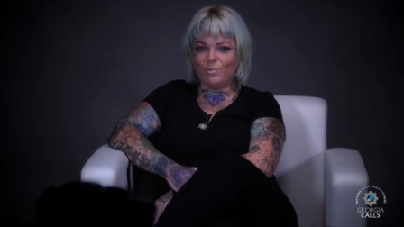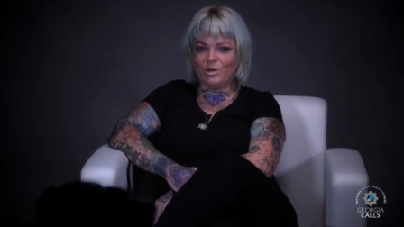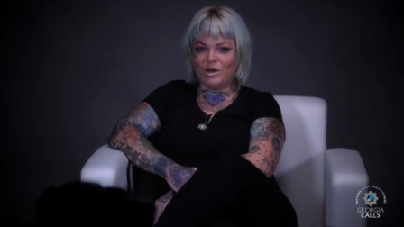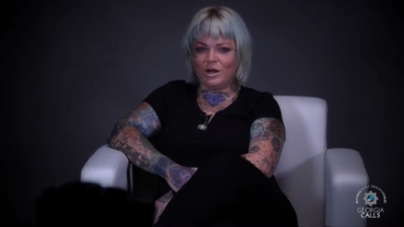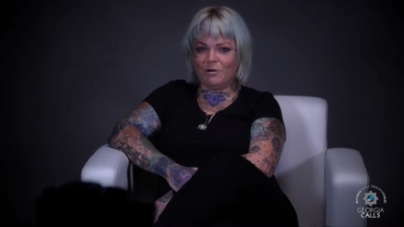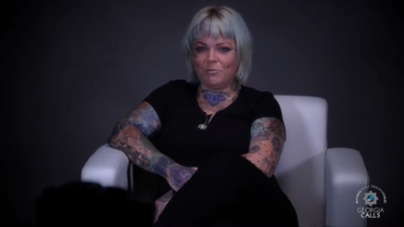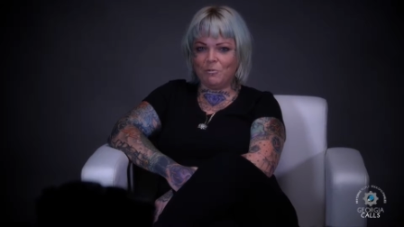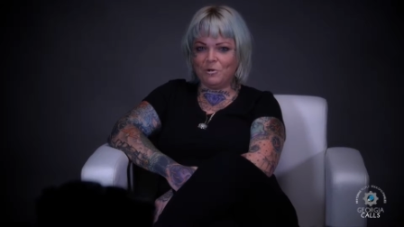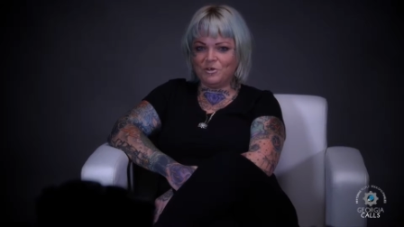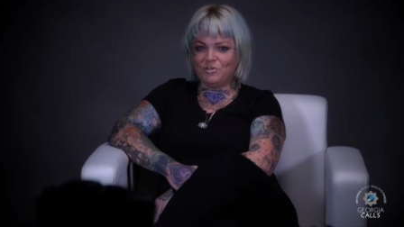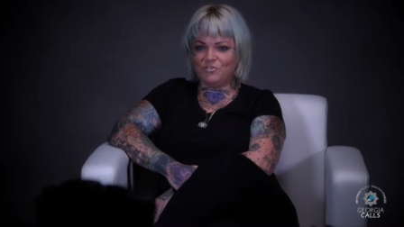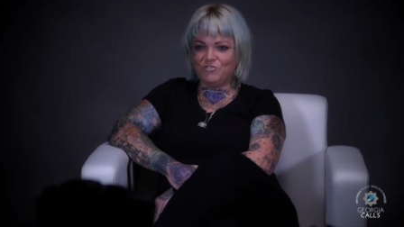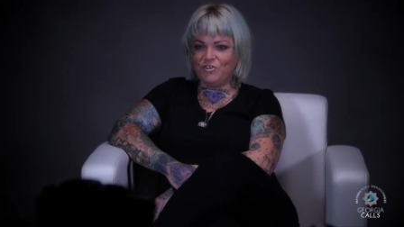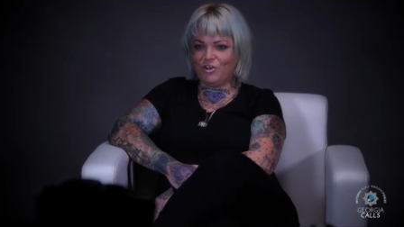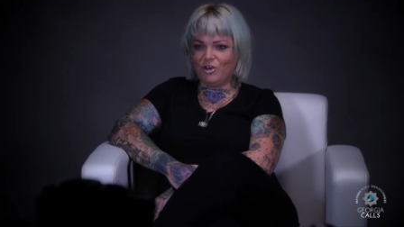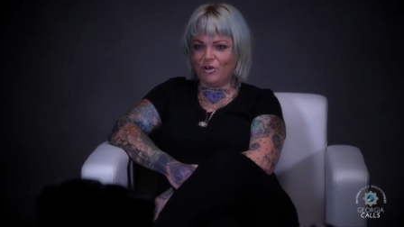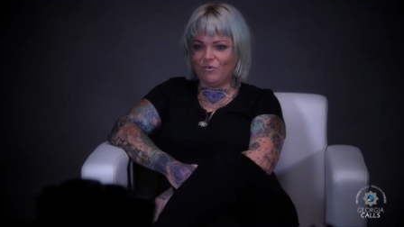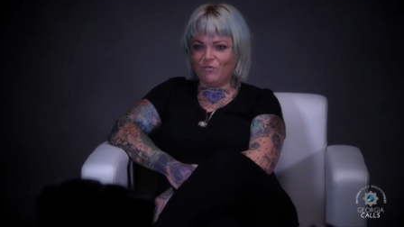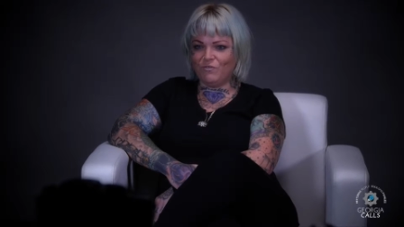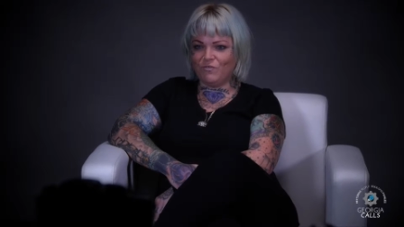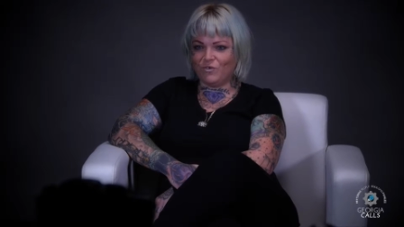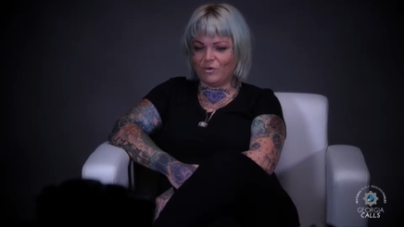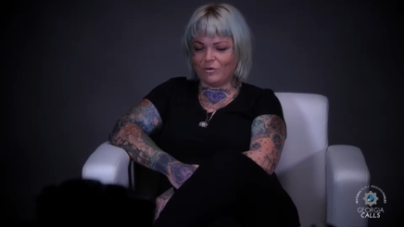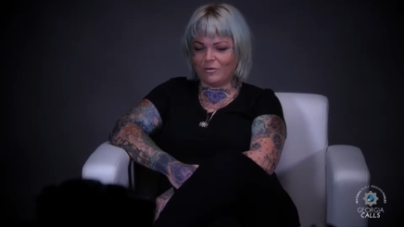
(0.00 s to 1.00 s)
But I went to
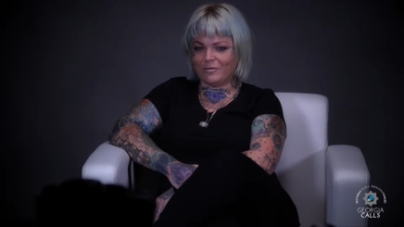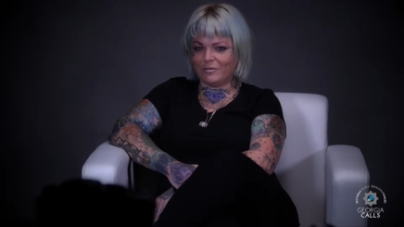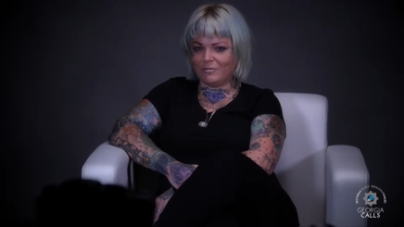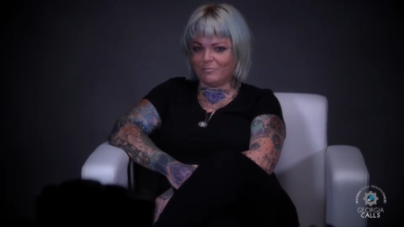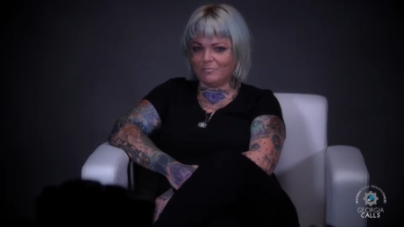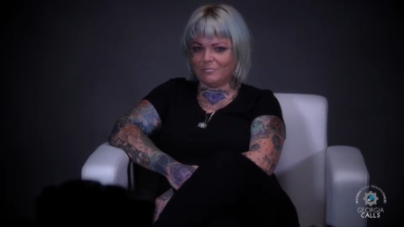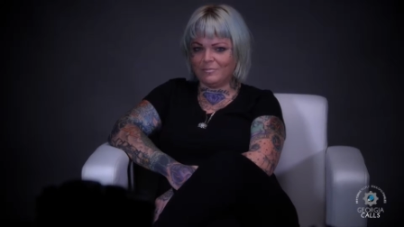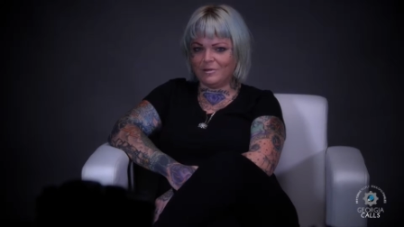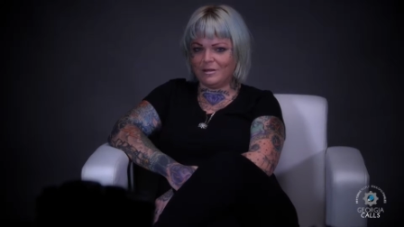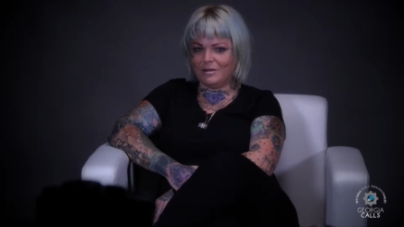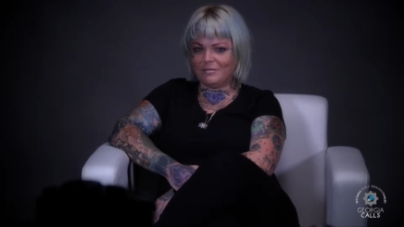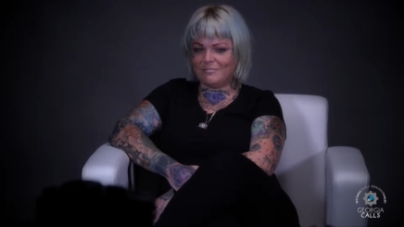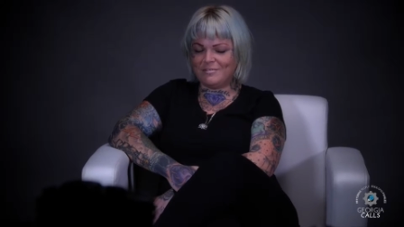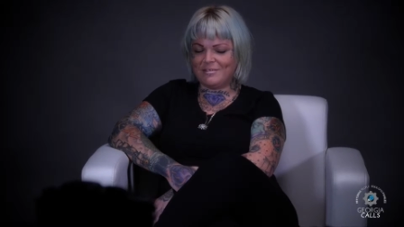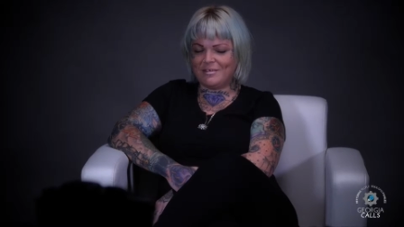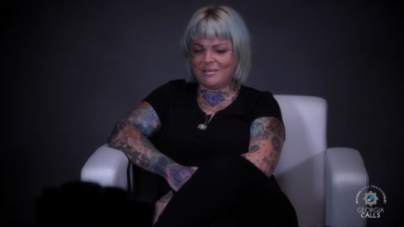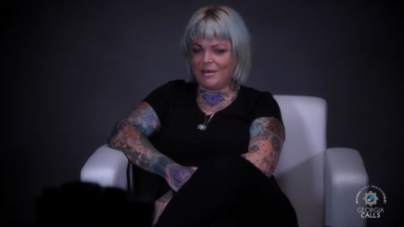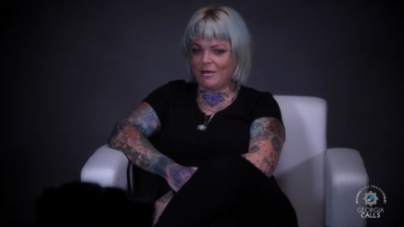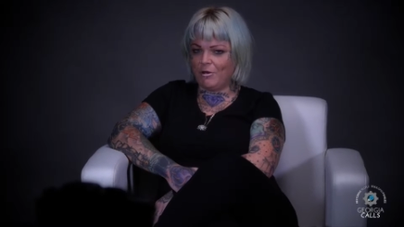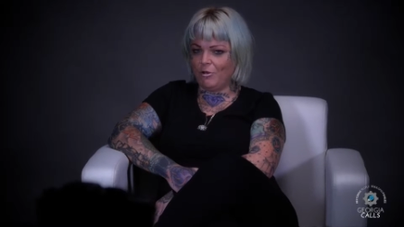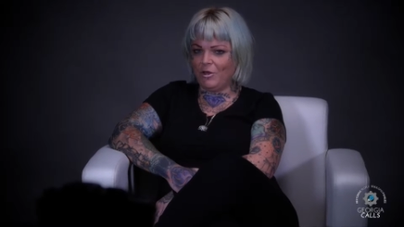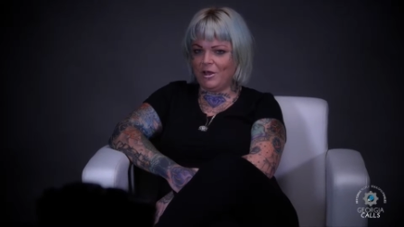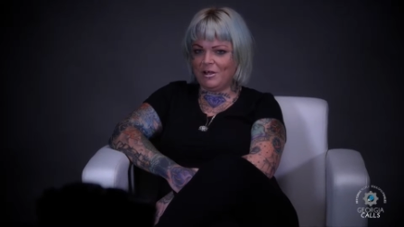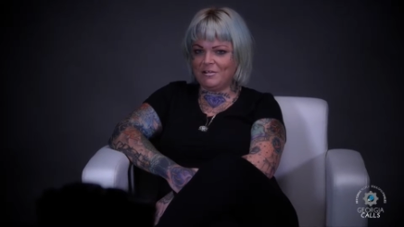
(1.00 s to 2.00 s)
jail for a
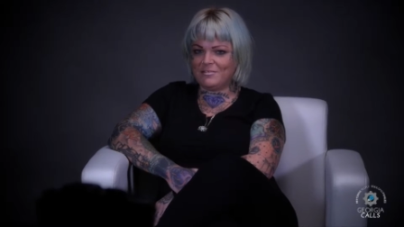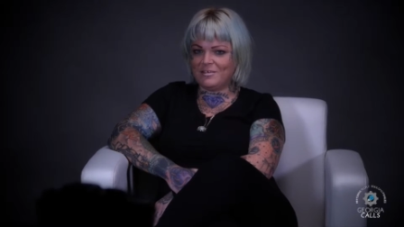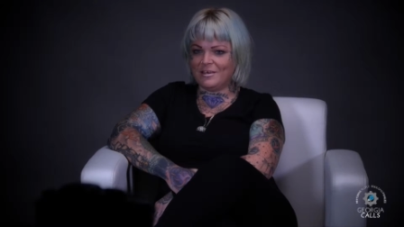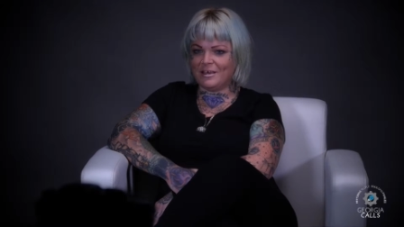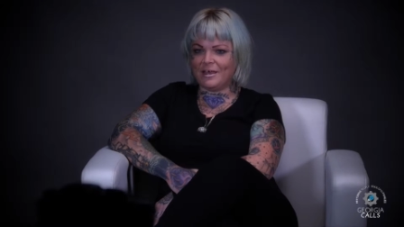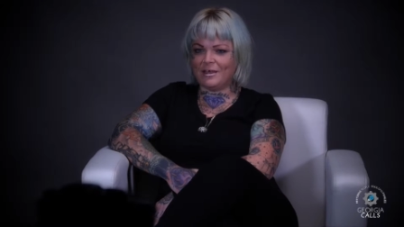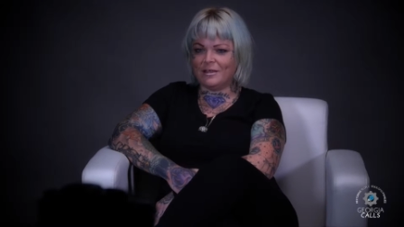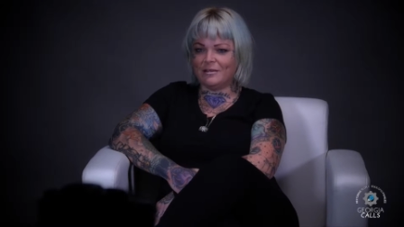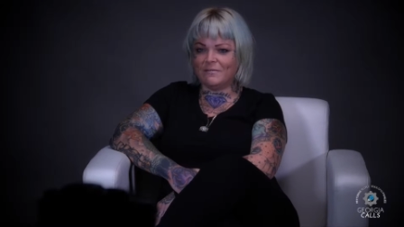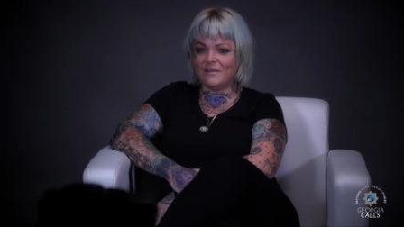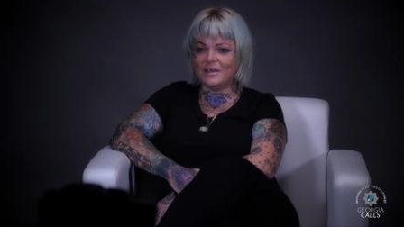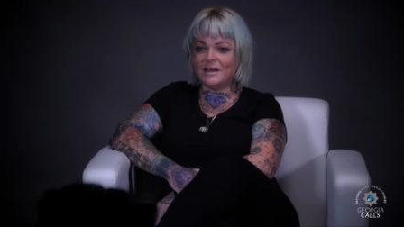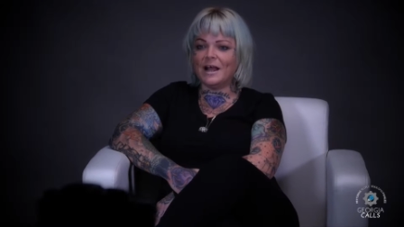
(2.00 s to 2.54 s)
taillight ticket.